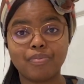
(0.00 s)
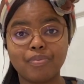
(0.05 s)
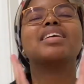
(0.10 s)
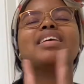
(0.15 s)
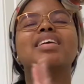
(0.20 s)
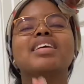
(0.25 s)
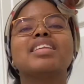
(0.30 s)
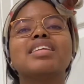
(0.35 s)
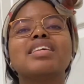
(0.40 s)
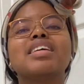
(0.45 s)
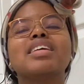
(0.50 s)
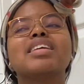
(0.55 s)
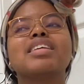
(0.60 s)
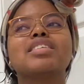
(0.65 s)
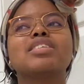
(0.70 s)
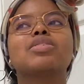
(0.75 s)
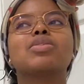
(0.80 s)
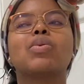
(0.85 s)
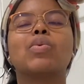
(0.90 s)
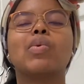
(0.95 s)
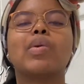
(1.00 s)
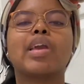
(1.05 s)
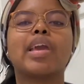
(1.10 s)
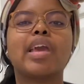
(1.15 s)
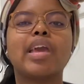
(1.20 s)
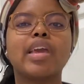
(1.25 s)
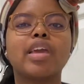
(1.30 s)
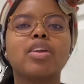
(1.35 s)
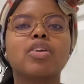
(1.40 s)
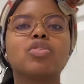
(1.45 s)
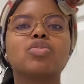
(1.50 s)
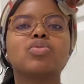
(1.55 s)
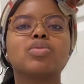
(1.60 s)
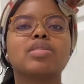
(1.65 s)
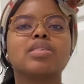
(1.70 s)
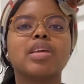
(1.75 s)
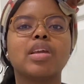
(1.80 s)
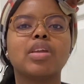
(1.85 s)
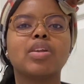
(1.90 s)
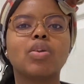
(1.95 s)
It is okay to
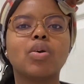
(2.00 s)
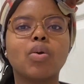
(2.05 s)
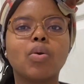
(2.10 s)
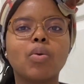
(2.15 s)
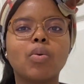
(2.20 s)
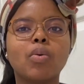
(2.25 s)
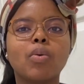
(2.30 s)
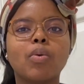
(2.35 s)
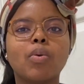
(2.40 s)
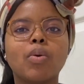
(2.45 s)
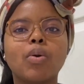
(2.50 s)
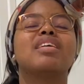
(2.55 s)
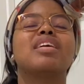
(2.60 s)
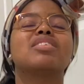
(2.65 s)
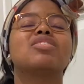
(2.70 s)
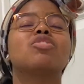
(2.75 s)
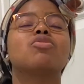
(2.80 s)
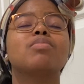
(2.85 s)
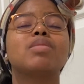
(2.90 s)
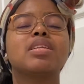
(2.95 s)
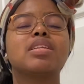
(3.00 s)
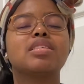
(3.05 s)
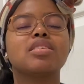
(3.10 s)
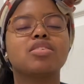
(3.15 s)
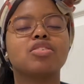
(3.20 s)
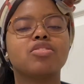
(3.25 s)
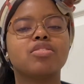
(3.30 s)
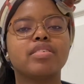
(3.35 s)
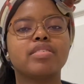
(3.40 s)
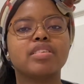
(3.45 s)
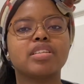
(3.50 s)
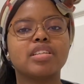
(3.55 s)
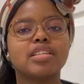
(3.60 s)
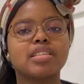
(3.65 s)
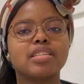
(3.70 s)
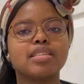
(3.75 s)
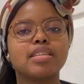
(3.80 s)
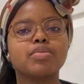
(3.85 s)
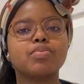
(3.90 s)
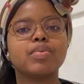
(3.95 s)
say no. There are so many situations
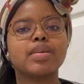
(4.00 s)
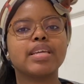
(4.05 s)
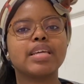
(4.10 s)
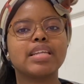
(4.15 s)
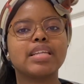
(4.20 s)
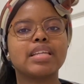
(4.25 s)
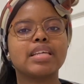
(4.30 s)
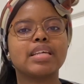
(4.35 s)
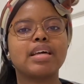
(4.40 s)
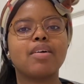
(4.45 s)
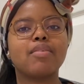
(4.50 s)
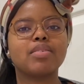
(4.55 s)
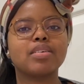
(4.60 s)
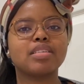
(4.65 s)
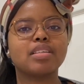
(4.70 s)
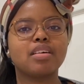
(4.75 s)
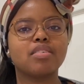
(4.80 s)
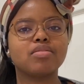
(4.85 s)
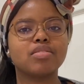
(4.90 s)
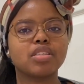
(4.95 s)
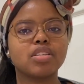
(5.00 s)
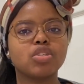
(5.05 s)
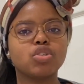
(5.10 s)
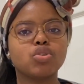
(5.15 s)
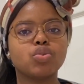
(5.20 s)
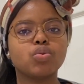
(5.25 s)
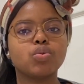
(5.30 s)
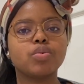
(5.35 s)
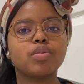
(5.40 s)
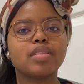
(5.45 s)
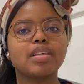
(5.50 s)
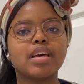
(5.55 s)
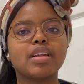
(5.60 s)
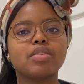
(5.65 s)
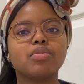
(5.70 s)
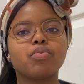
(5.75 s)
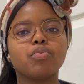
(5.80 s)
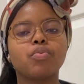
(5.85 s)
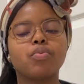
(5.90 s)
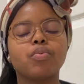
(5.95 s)
that we get ourselves into that
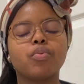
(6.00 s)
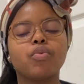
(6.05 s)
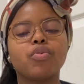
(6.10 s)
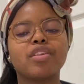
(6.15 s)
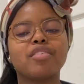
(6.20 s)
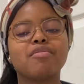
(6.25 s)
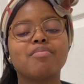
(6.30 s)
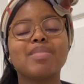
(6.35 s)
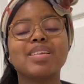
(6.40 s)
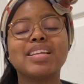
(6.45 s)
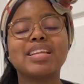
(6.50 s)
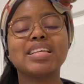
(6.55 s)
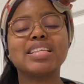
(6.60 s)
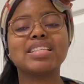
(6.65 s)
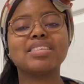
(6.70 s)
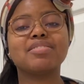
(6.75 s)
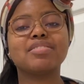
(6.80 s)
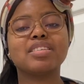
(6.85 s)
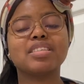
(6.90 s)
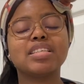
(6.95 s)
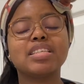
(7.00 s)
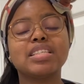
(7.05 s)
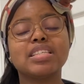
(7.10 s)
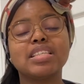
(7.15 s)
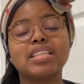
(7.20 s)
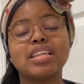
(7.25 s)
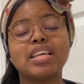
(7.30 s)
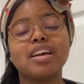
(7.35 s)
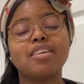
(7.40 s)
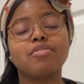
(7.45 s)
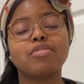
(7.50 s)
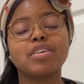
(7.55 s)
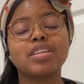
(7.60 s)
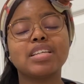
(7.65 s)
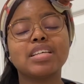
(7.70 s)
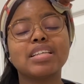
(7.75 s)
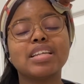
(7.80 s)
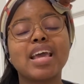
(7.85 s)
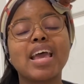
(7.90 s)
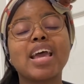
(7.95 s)
could have been easy, easily
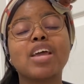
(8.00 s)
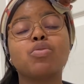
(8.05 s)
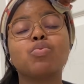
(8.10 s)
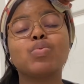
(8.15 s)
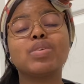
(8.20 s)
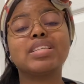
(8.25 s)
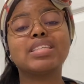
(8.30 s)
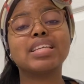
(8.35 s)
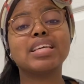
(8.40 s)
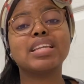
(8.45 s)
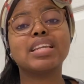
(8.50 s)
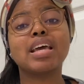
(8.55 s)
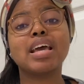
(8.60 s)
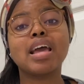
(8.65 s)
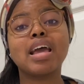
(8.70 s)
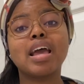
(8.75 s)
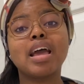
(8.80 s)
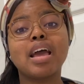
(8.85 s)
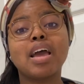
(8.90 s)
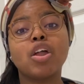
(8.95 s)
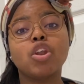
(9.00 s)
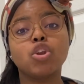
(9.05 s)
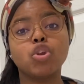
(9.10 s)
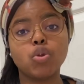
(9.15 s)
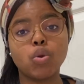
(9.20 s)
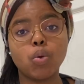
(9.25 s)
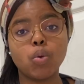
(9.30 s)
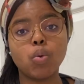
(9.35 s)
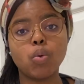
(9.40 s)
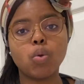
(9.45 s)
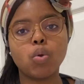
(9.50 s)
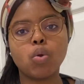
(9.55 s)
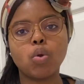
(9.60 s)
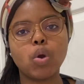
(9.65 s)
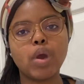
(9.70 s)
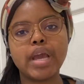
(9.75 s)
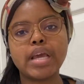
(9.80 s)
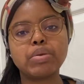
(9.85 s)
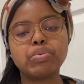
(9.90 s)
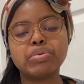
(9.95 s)
avoided had we said no, or
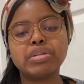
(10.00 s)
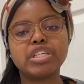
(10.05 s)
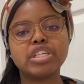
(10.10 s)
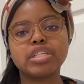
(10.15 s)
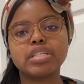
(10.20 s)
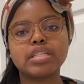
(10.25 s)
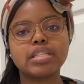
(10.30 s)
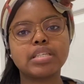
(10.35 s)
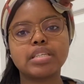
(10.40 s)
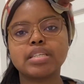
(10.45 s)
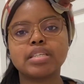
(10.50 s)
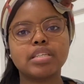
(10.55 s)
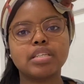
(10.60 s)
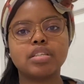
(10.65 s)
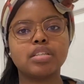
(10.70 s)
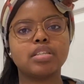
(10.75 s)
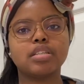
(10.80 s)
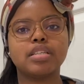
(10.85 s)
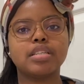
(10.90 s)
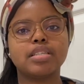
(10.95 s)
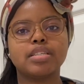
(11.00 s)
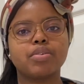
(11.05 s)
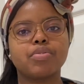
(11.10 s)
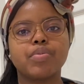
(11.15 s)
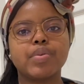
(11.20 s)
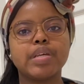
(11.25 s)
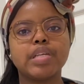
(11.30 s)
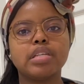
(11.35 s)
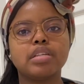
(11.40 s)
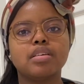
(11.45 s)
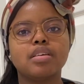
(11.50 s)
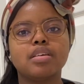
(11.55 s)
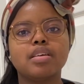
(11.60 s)
had we just disagreed.